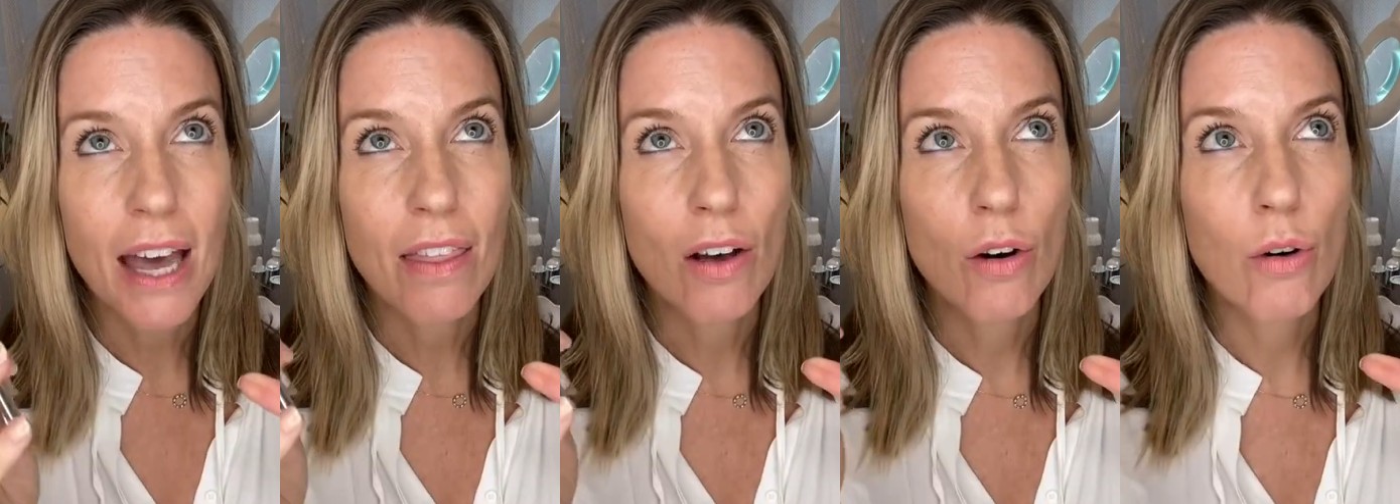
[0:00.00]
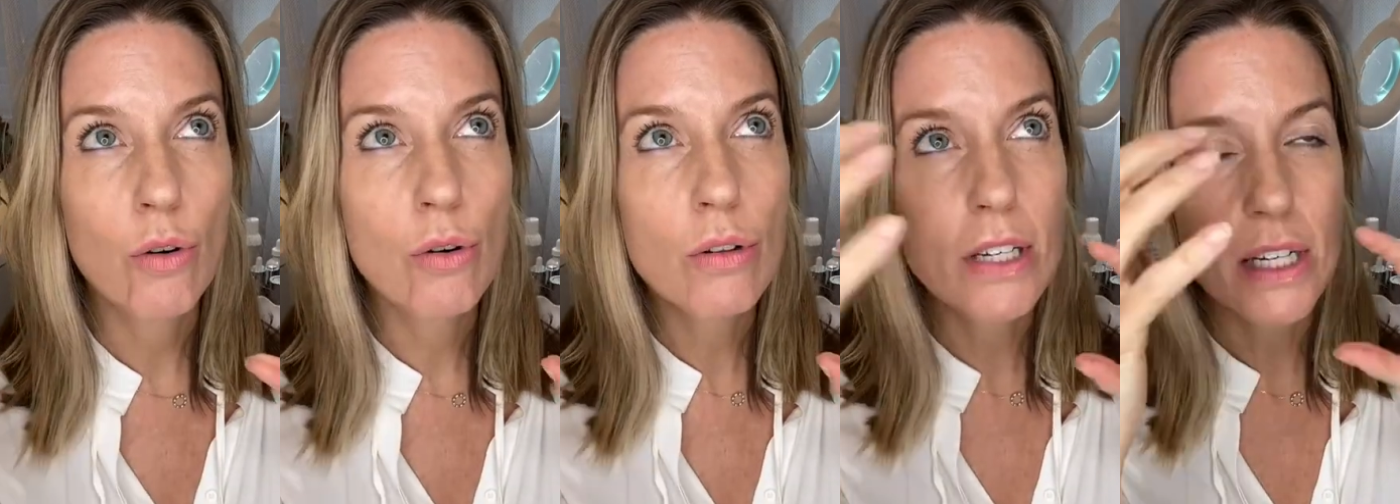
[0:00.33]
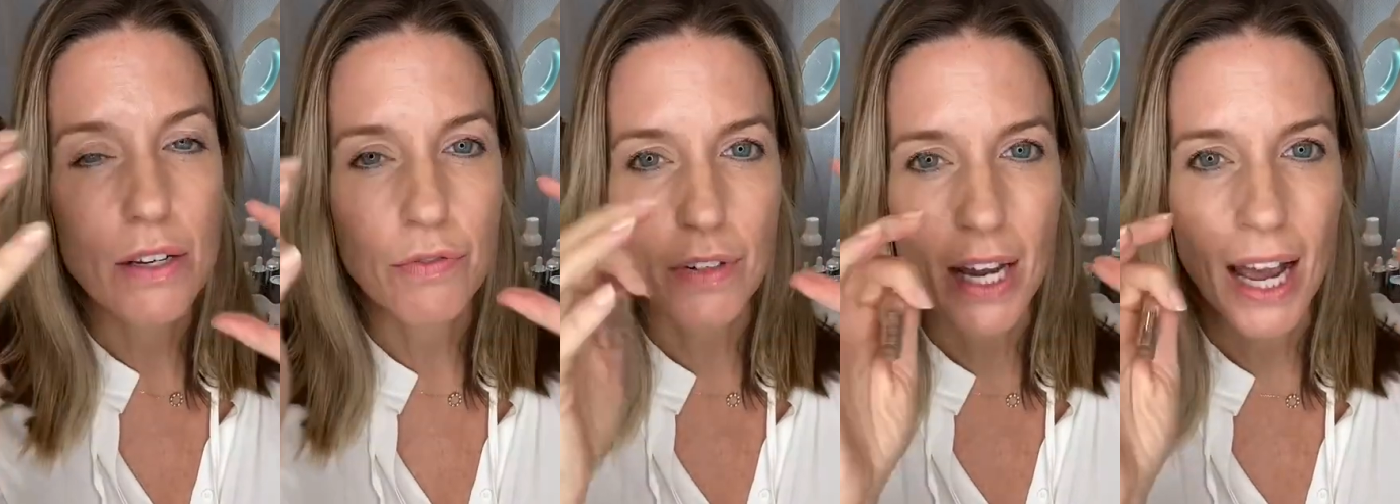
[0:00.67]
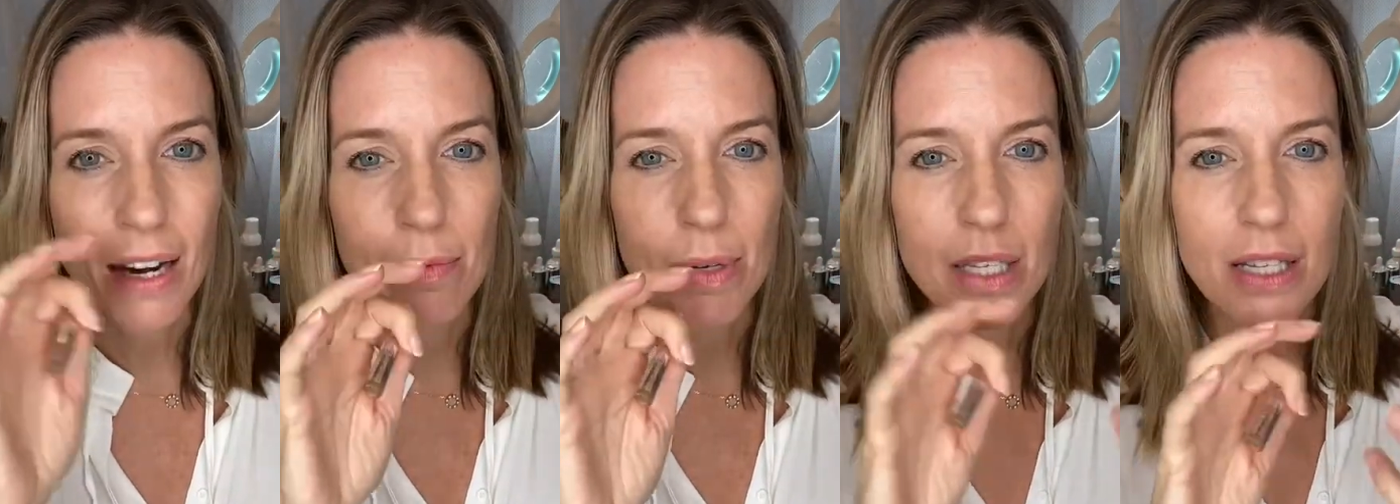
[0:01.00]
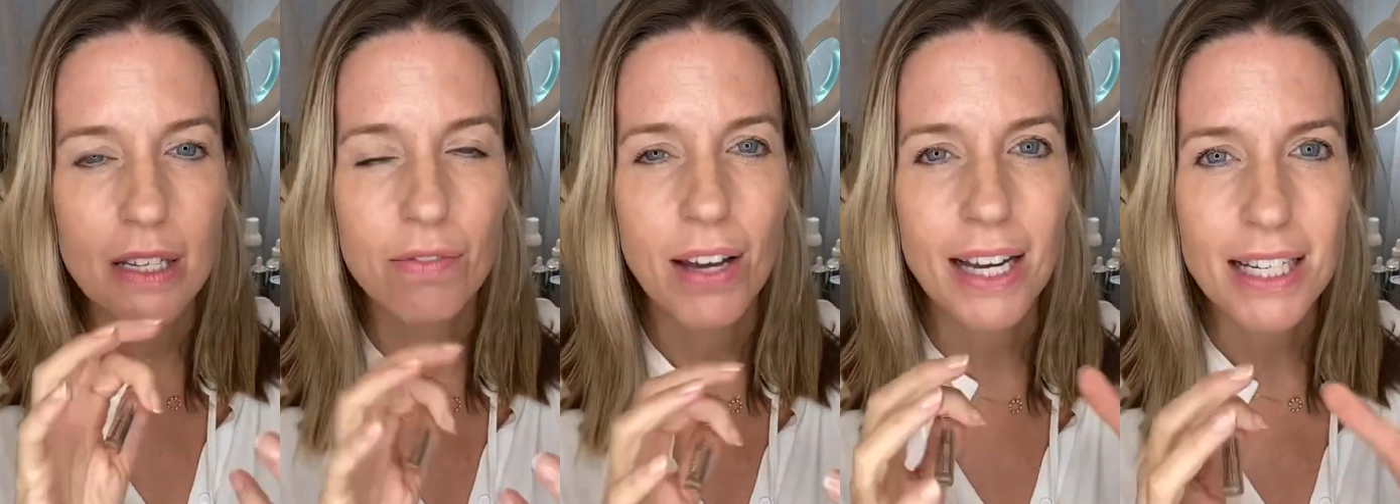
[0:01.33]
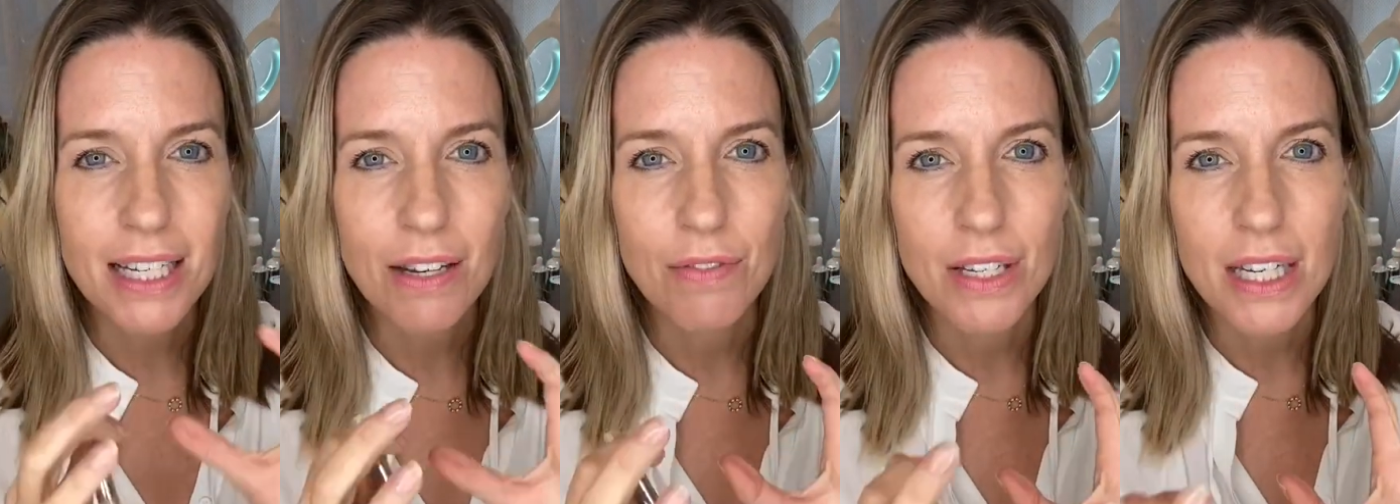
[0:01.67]
all the different elements of
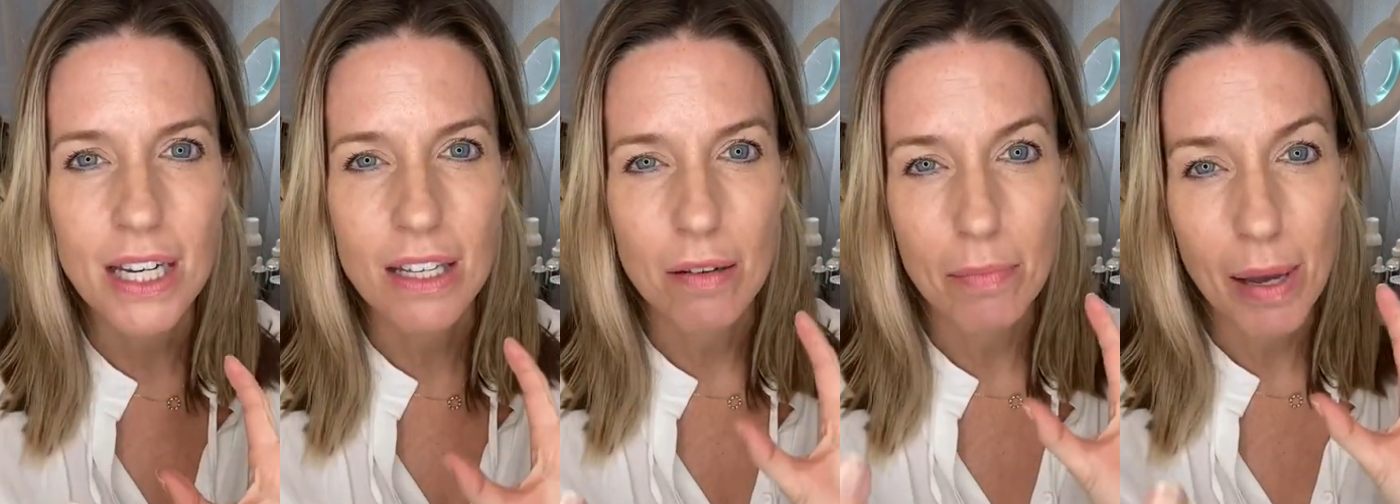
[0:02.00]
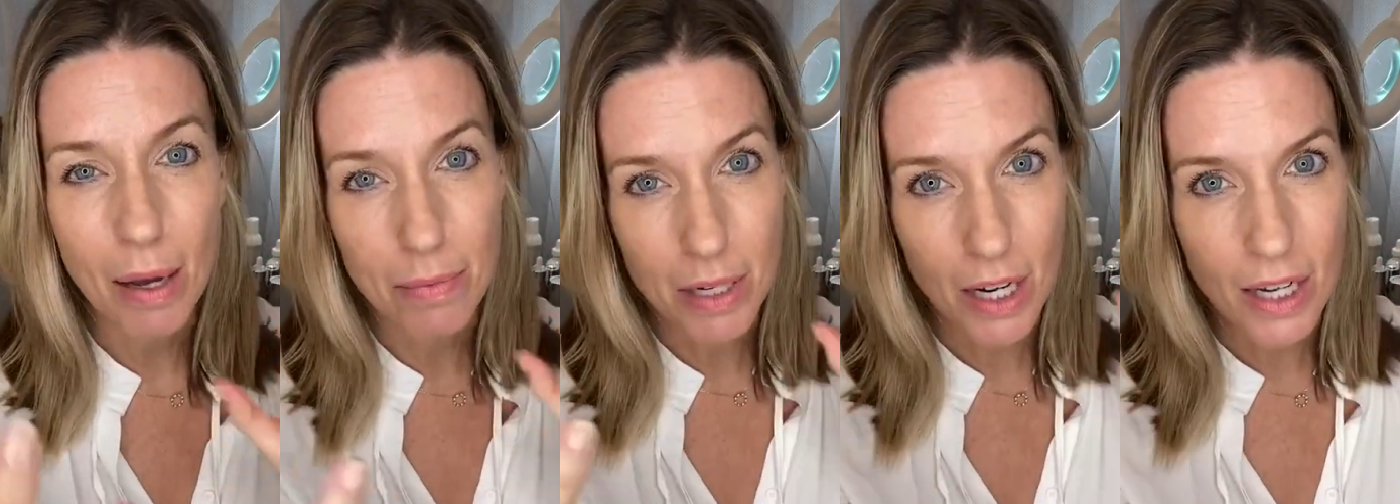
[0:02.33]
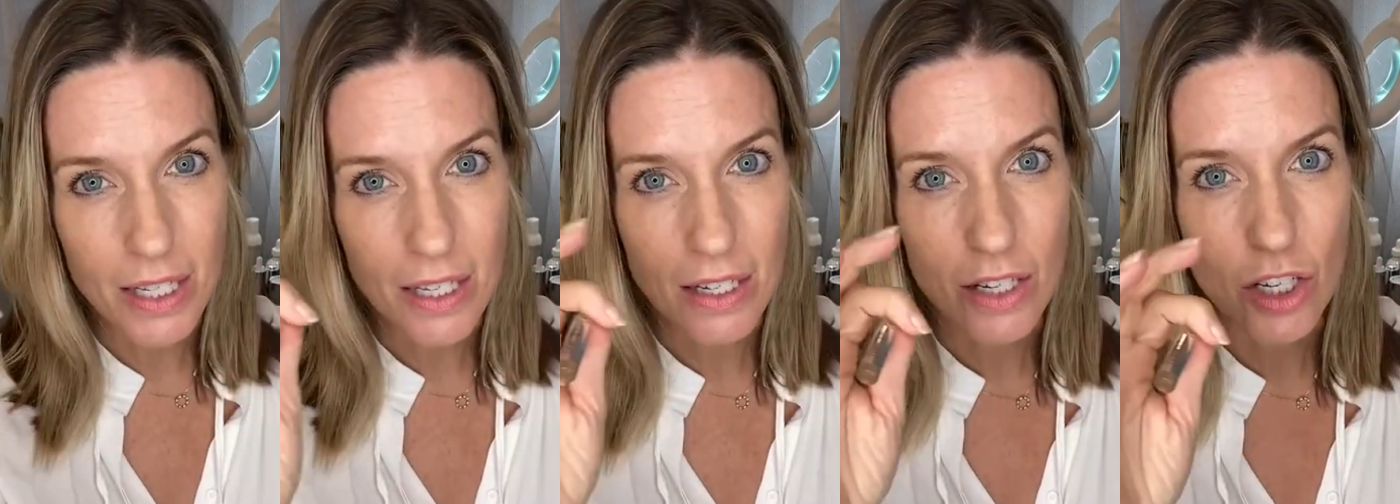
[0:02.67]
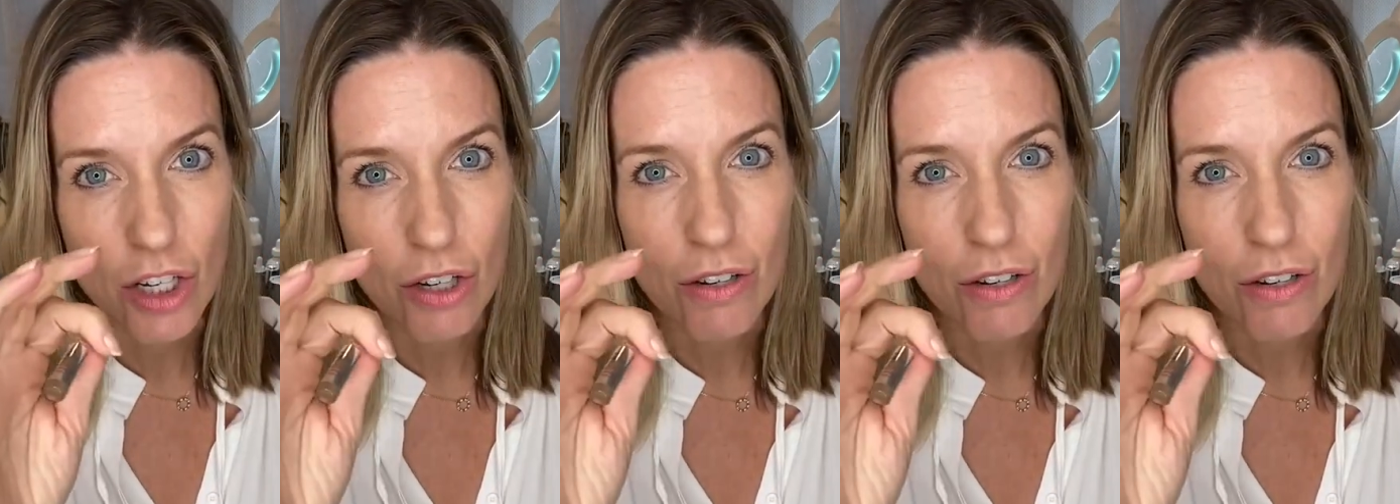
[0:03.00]
activity that peptides can do,